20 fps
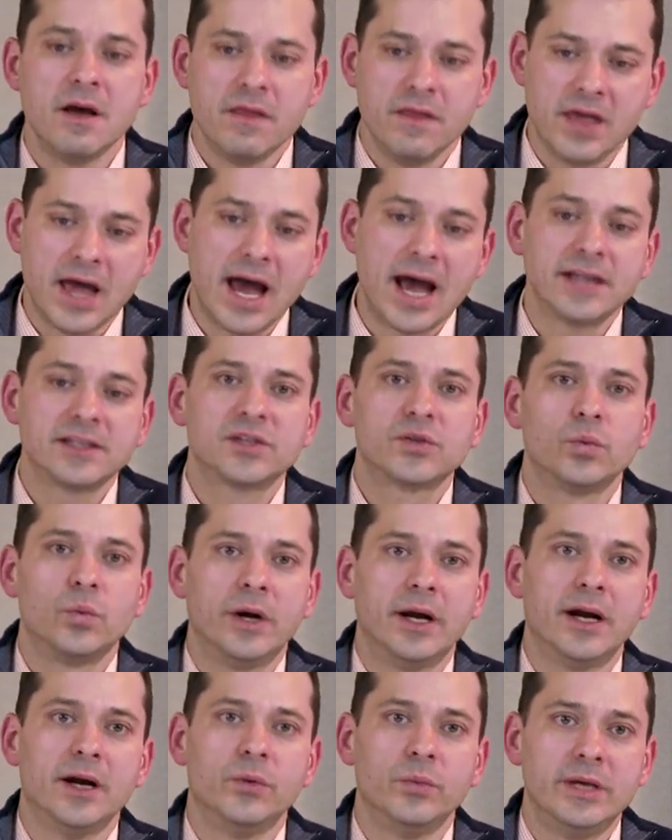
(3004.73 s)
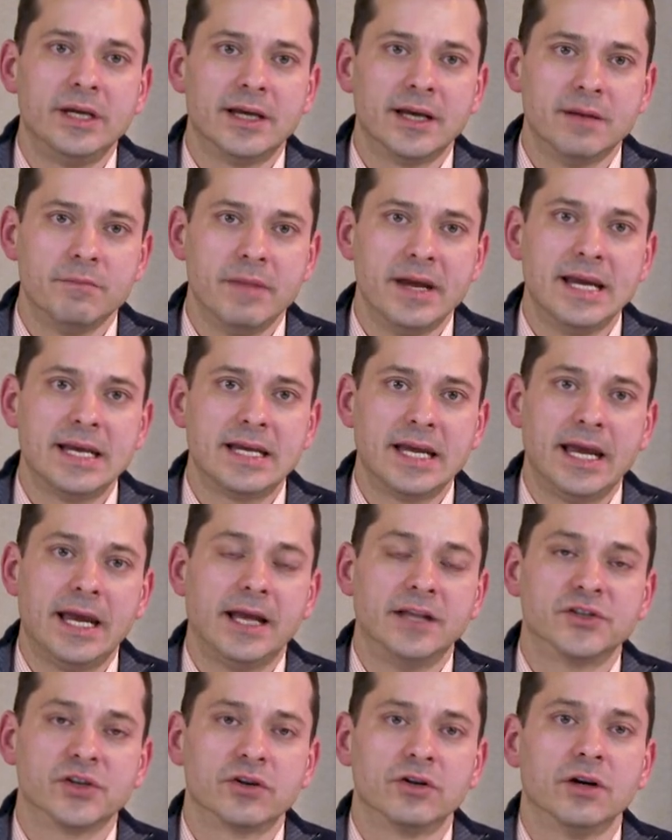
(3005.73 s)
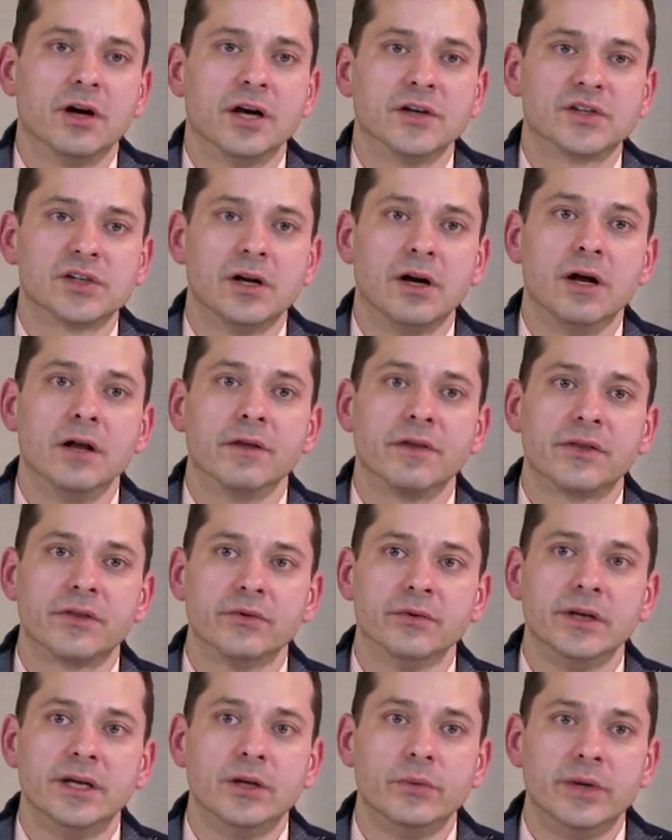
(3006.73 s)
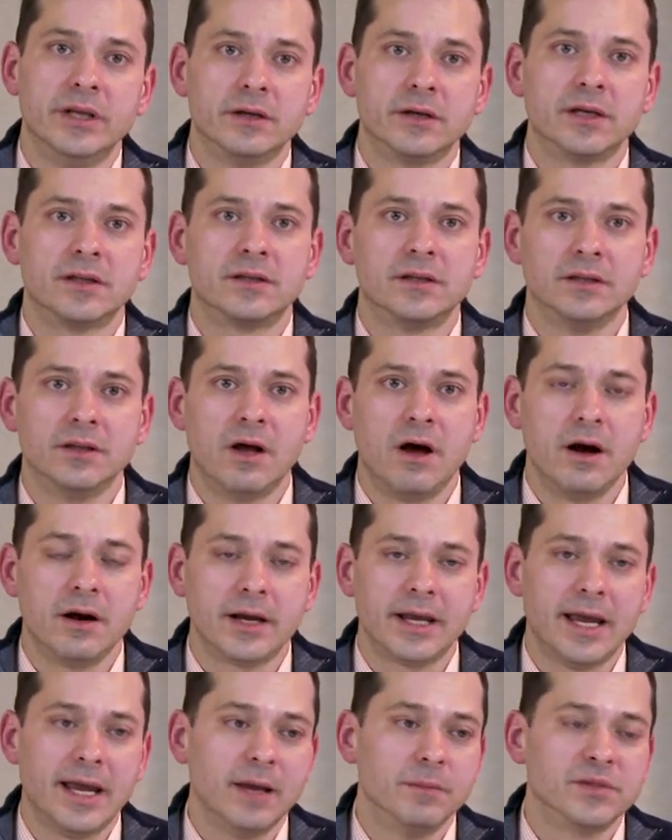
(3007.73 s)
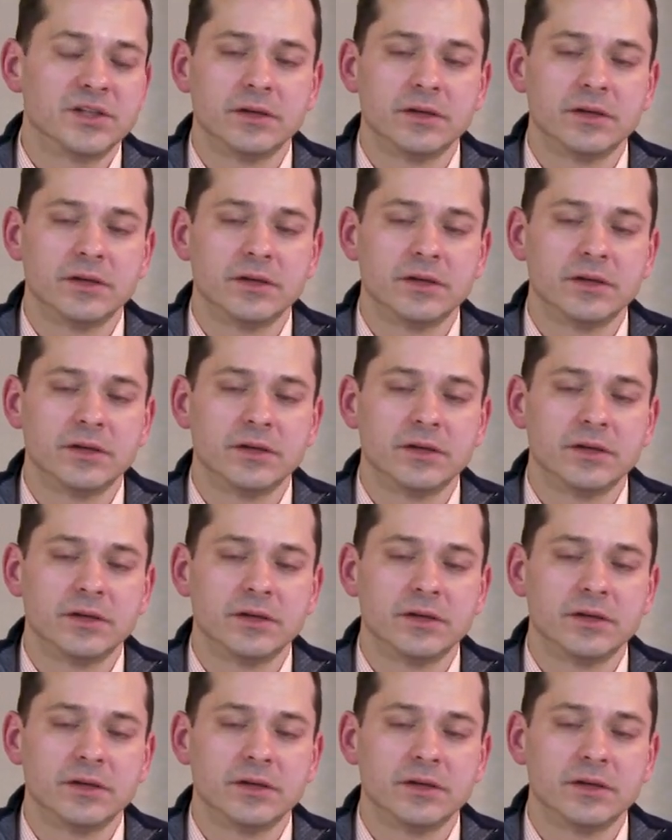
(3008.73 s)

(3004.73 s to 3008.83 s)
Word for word: that's where we can make gains across all three. We look at the long game.